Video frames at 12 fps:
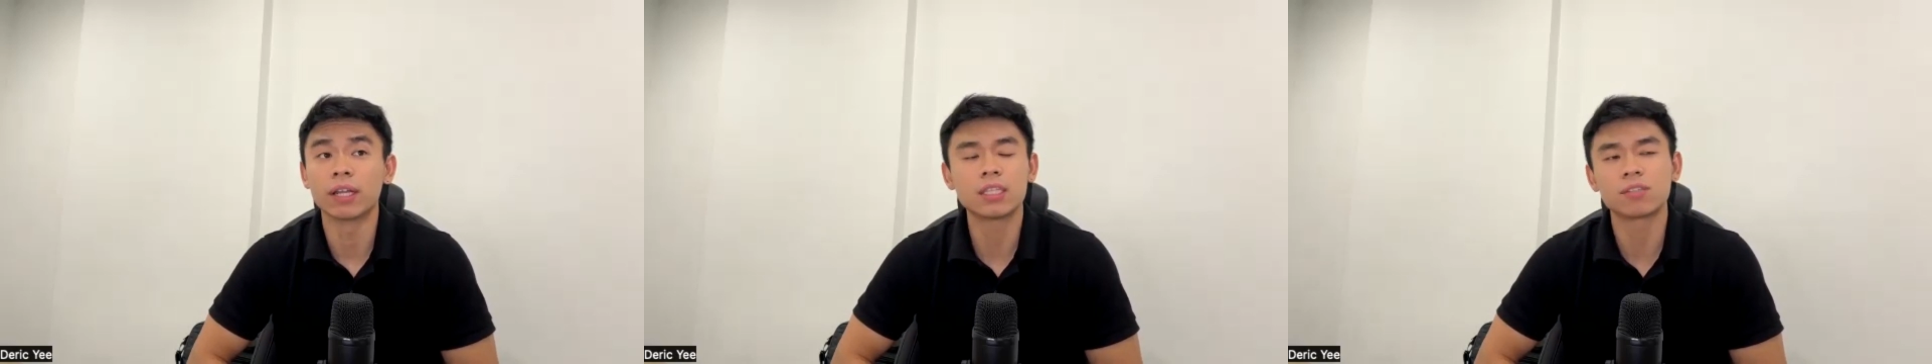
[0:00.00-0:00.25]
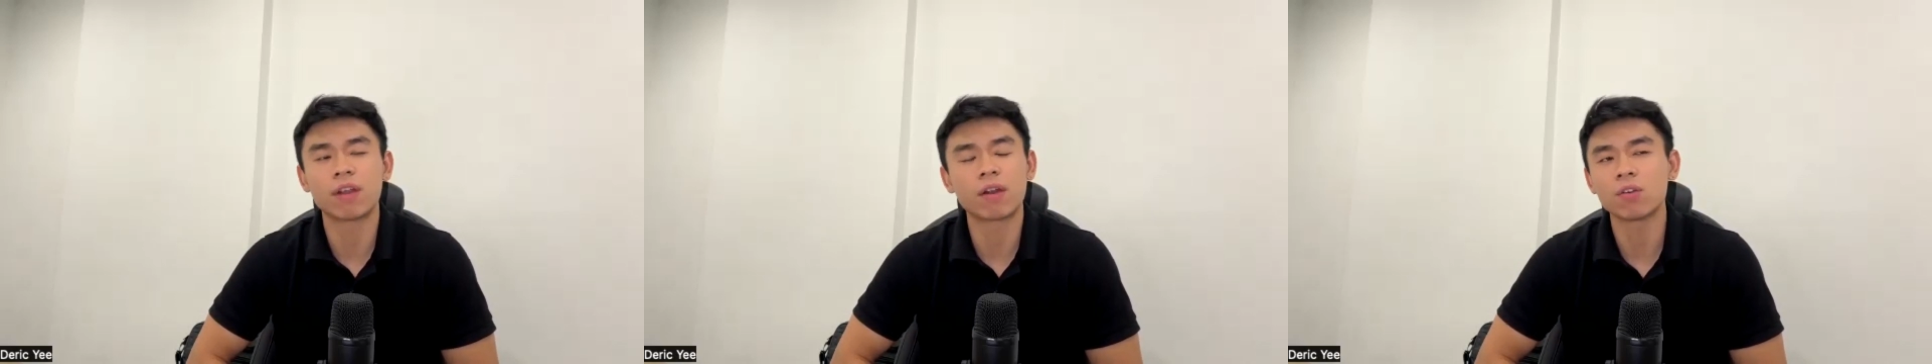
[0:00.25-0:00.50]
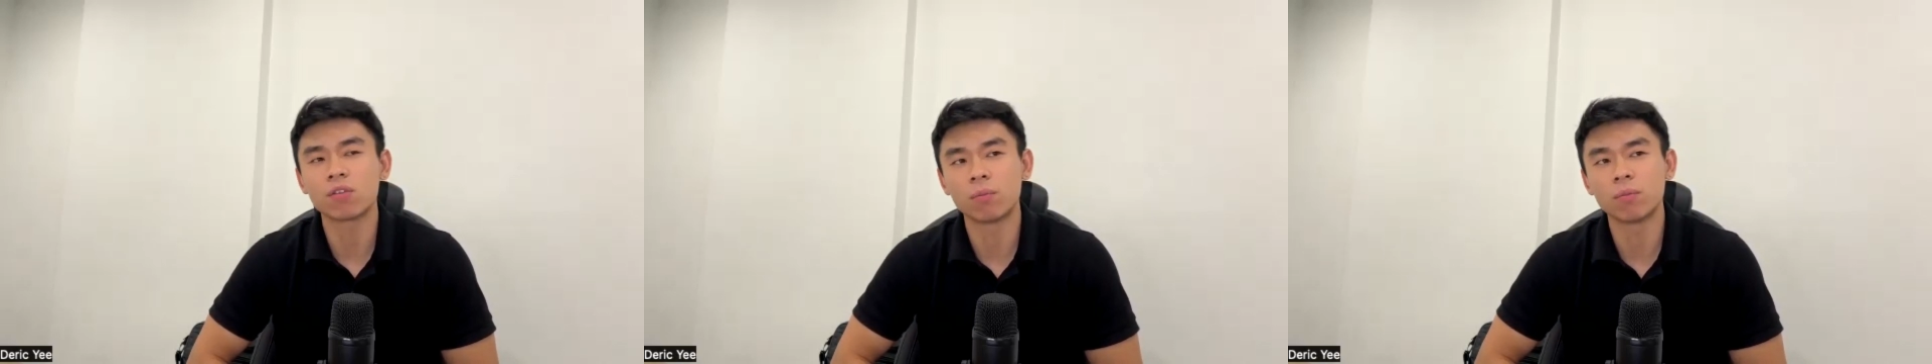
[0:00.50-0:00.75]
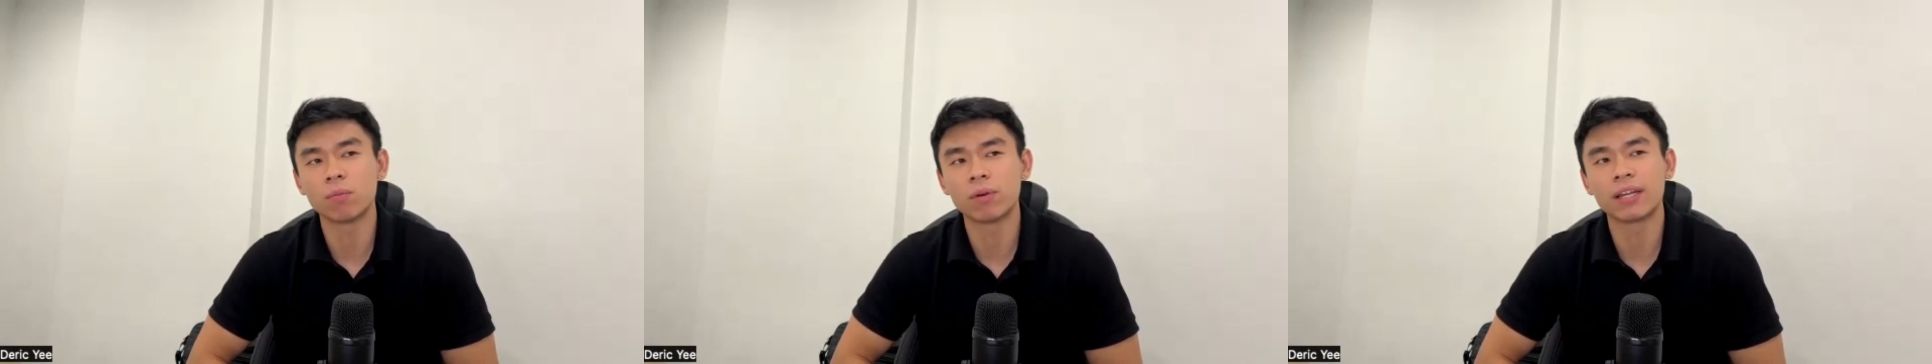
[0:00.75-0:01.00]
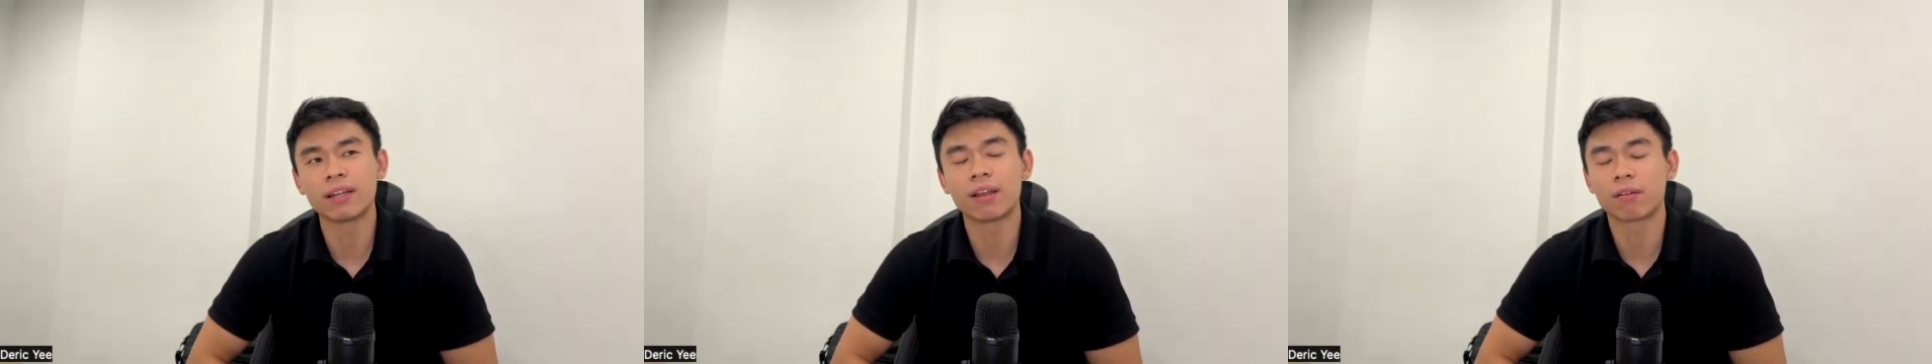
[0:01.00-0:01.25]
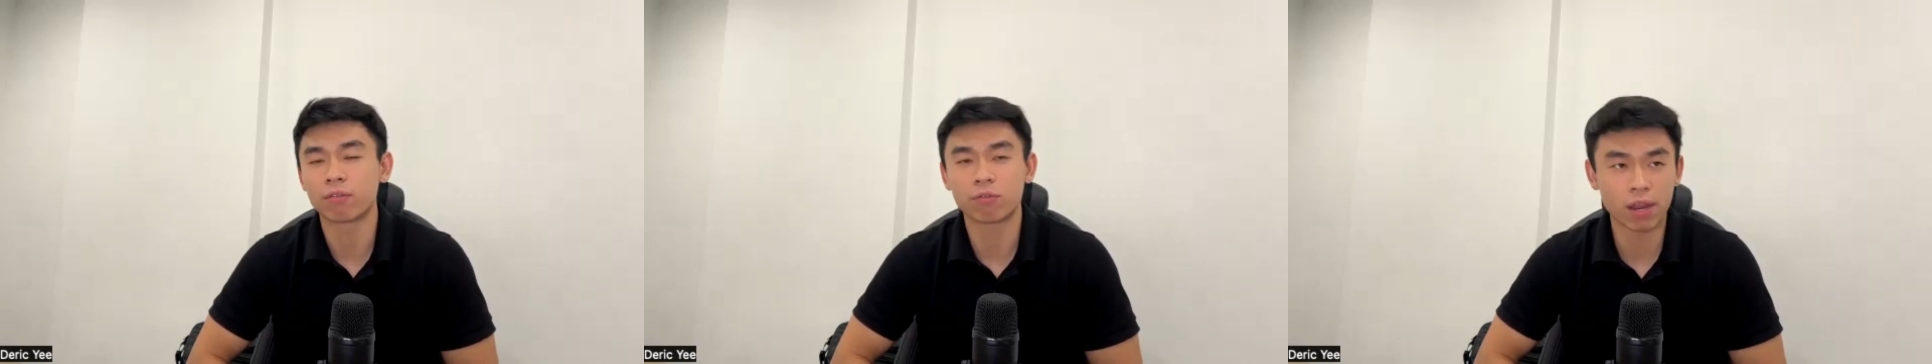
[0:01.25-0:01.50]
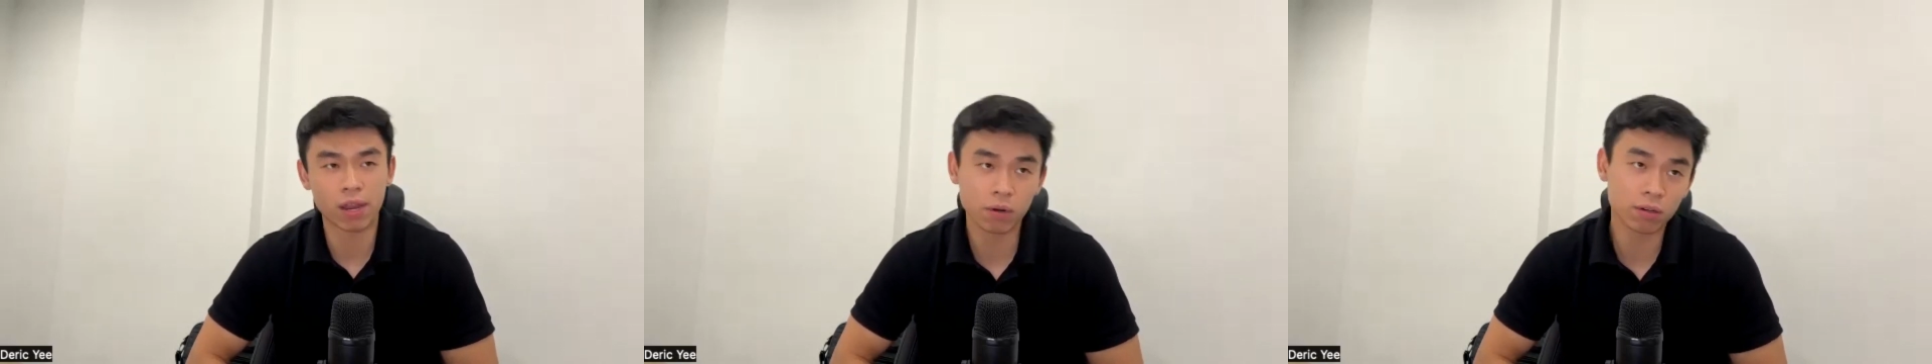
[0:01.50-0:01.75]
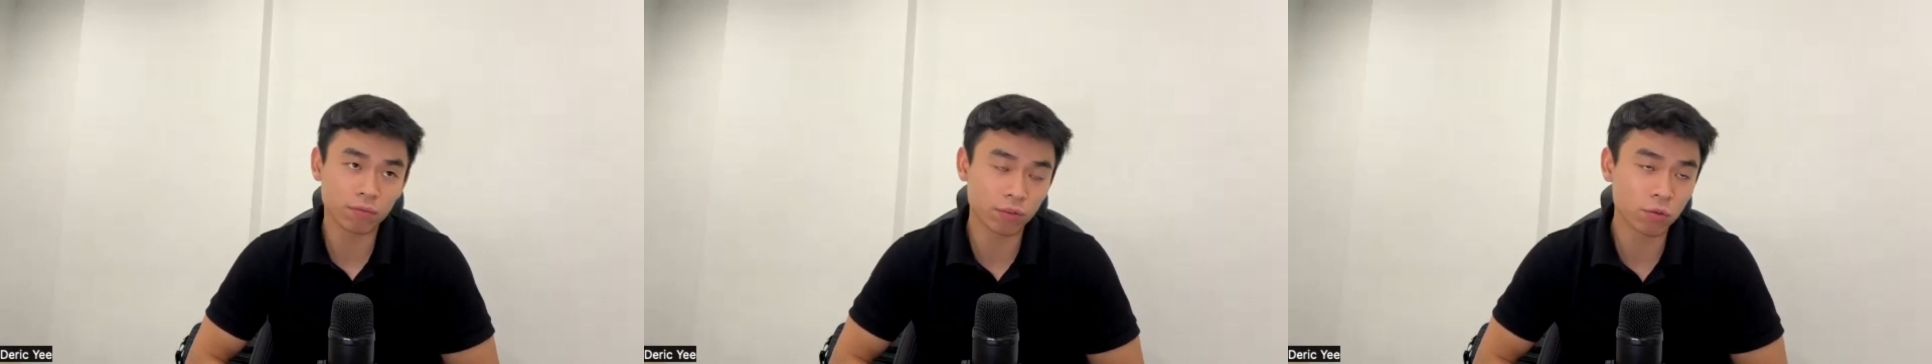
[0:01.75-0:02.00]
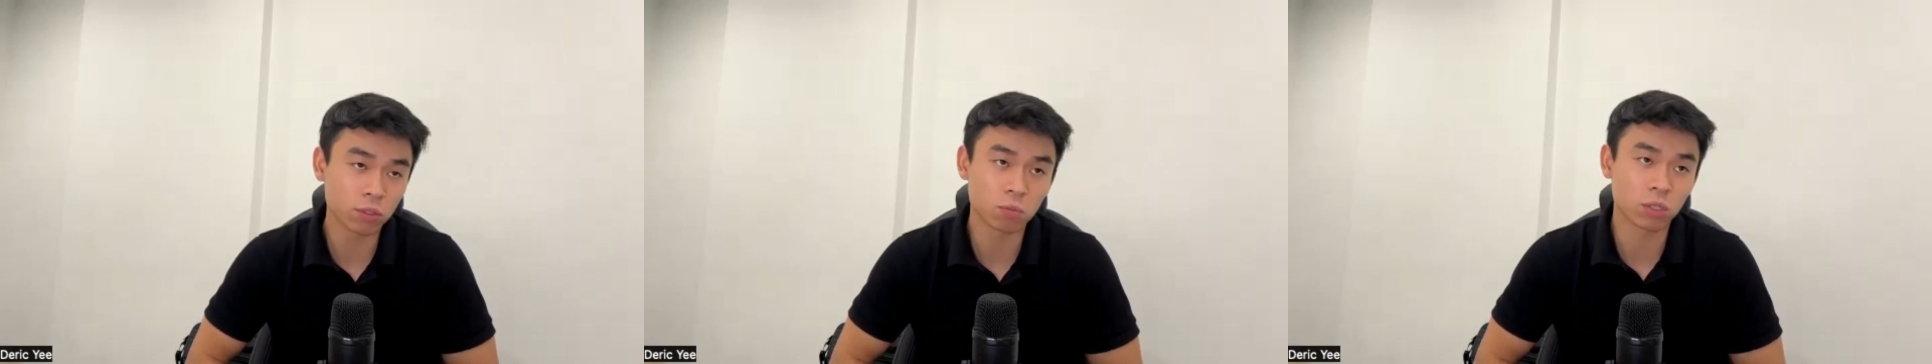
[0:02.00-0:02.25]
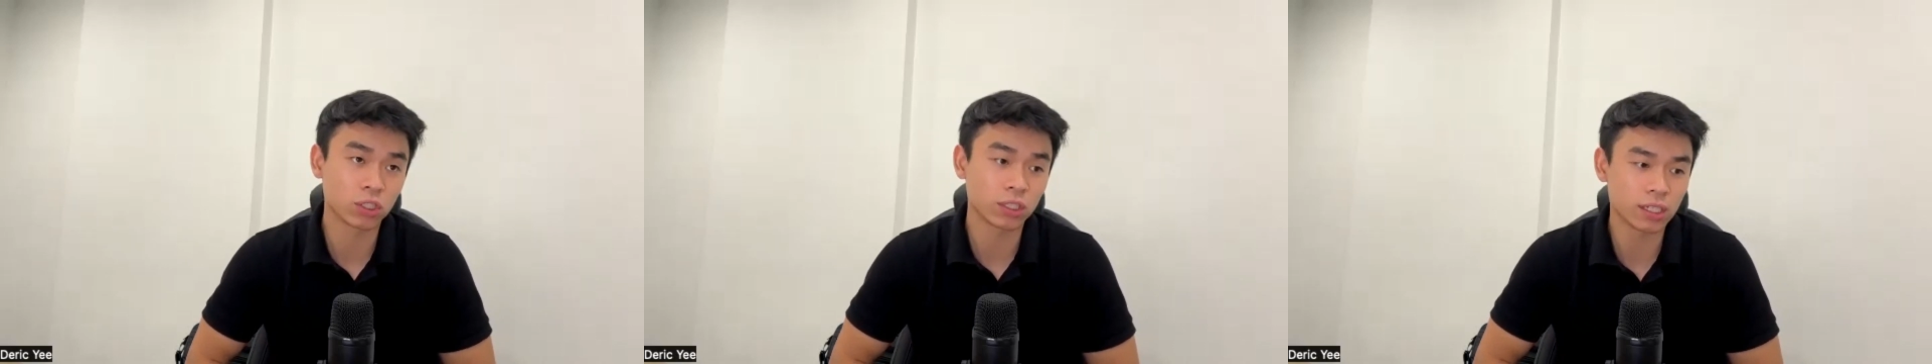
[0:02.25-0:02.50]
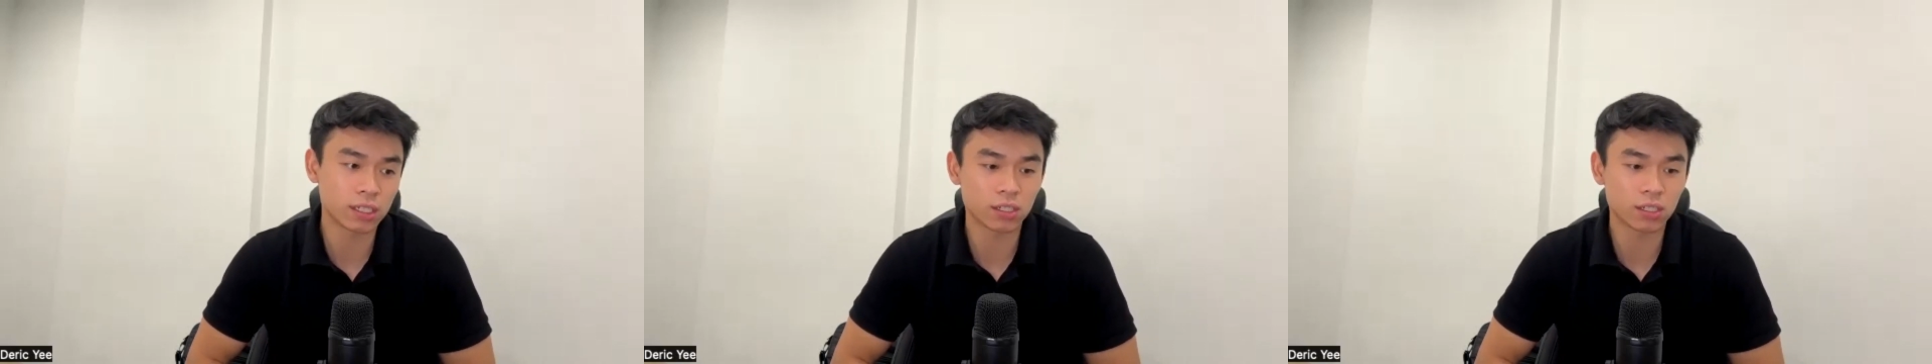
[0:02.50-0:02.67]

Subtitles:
It's very normal. And like for anyone of you who's watching this,